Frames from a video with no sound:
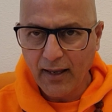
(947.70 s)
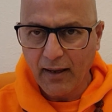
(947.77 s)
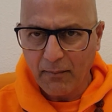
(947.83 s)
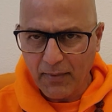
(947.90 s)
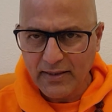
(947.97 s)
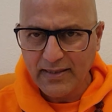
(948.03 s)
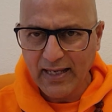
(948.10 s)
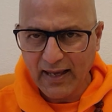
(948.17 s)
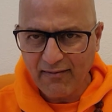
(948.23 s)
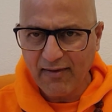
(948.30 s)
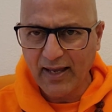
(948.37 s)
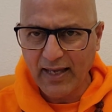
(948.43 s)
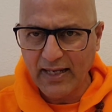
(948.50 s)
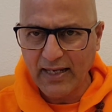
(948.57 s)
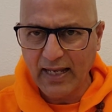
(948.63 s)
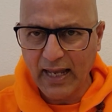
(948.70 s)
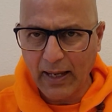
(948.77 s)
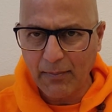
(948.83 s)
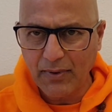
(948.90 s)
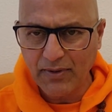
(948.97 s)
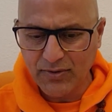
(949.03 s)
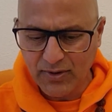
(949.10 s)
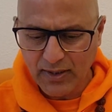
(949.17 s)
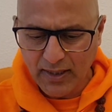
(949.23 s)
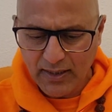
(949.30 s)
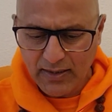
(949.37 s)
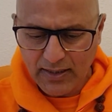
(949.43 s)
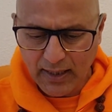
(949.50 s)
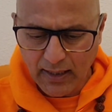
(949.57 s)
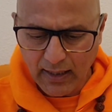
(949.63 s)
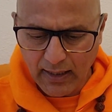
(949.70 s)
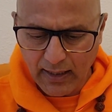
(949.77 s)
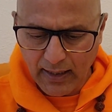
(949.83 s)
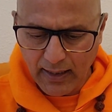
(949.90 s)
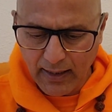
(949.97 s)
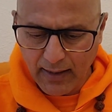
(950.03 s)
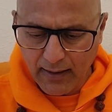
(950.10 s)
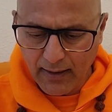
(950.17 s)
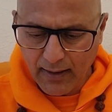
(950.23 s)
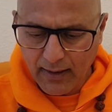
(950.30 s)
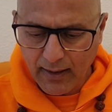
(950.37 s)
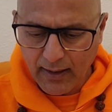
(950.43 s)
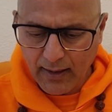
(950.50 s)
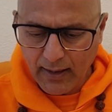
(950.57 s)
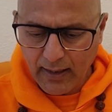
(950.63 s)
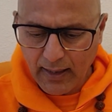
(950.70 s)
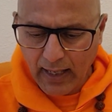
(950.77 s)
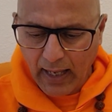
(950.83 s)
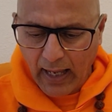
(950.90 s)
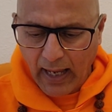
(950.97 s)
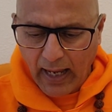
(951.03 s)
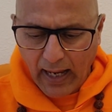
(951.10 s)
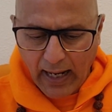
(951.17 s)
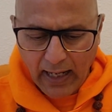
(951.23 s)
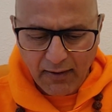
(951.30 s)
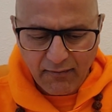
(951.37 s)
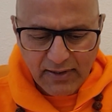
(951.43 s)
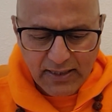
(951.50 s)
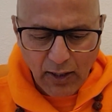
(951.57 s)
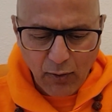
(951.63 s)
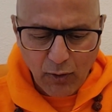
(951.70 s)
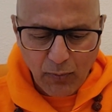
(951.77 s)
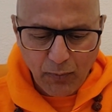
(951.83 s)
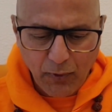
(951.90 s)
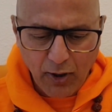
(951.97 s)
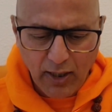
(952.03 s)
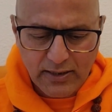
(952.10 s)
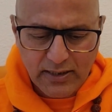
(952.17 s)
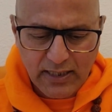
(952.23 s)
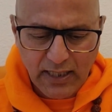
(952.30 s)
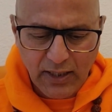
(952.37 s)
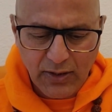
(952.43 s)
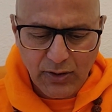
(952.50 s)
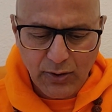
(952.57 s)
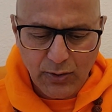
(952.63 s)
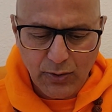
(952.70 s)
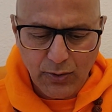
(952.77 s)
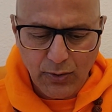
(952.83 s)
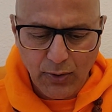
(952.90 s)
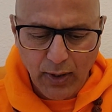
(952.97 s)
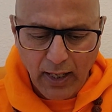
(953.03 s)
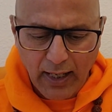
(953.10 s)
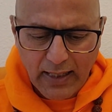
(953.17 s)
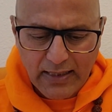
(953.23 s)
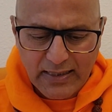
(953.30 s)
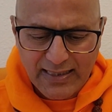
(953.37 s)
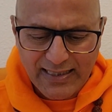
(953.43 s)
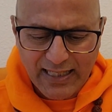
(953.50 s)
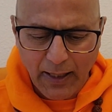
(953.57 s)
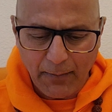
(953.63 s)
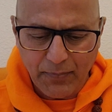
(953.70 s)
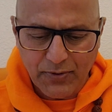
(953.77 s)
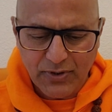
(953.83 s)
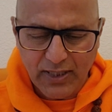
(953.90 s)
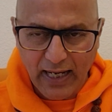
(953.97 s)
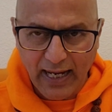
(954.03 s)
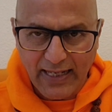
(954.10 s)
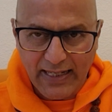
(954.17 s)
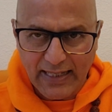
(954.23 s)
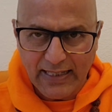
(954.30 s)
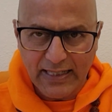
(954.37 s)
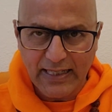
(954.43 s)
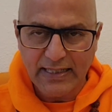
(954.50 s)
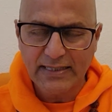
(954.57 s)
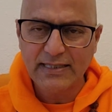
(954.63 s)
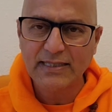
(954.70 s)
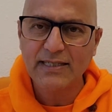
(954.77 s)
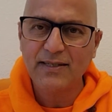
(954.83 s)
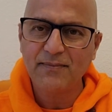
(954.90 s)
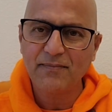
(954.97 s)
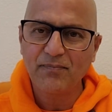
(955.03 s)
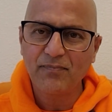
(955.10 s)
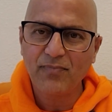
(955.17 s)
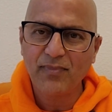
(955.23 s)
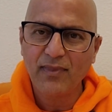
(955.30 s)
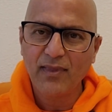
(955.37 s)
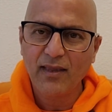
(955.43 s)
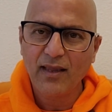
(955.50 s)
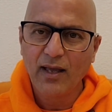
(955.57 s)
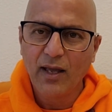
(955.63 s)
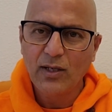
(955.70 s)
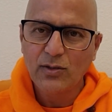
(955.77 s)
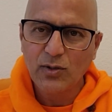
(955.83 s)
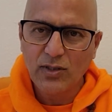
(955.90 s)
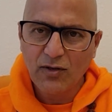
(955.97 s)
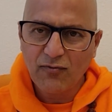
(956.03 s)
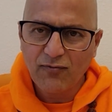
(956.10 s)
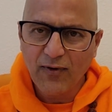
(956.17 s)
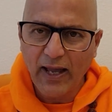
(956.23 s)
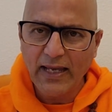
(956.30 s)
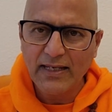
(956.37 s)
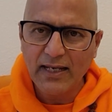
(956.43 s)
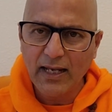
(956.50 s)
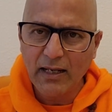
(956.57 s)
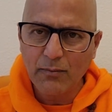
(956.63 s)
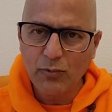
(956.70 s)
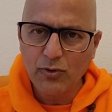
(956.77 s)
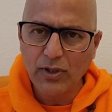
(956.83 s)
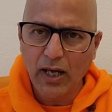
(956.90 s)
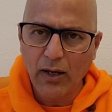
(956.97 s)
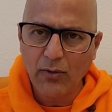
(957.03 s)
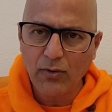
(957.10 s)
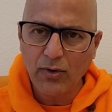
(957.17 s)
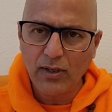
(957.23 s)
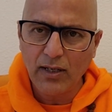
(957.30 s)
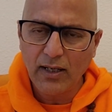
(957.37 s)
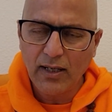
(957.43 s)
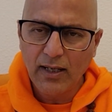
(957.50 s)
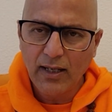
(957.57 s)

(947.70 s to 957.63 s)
means awakening happens suddenly, and without passing through steps and degrees. So the final Buddhahood